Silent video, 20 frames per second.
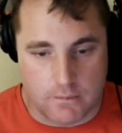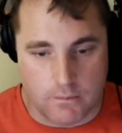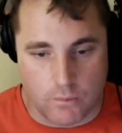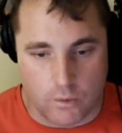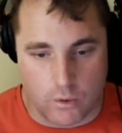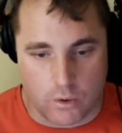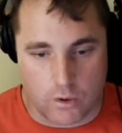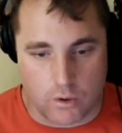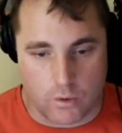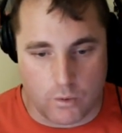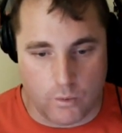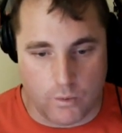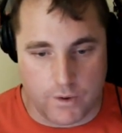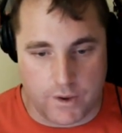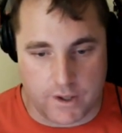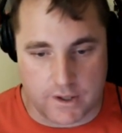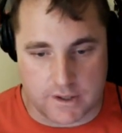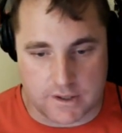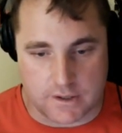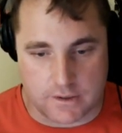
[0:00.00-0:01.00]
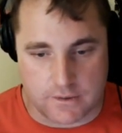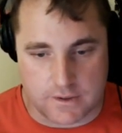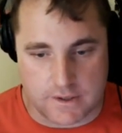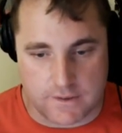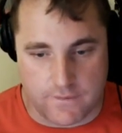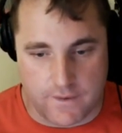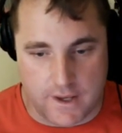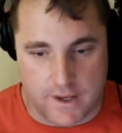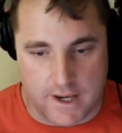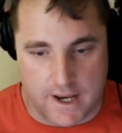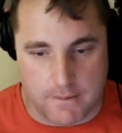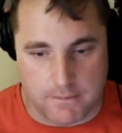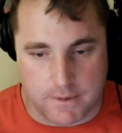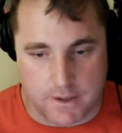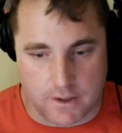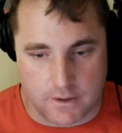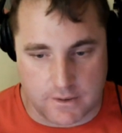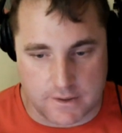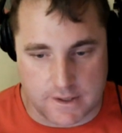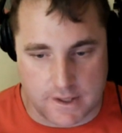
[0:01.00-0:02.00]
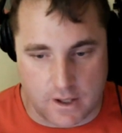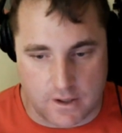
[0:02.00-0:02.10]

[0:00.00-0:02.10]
more with exclusive in-app deals